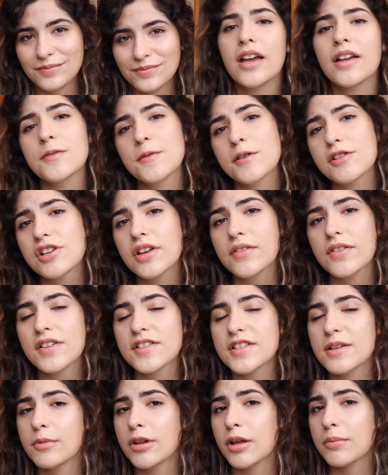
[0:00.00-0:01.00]
especially if they're
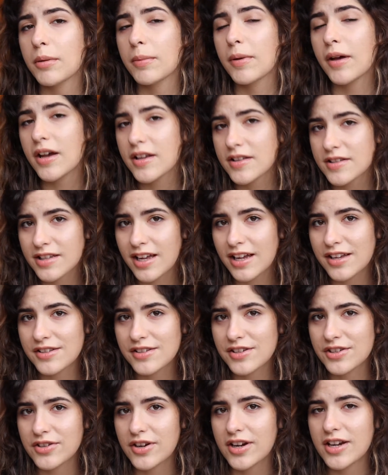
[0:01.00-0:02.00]
similar by
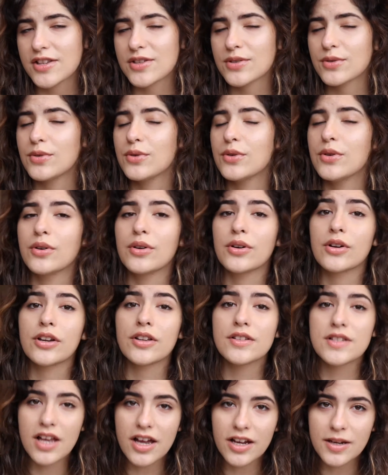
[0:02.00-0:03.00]
personality traits or
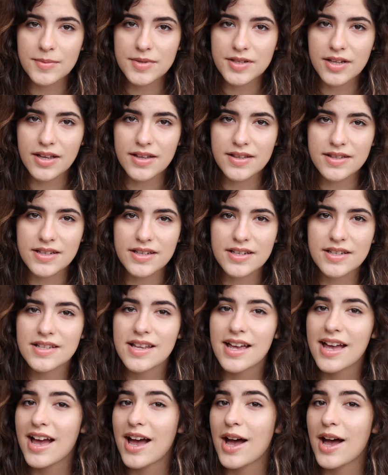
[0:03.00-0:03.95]
circumstances,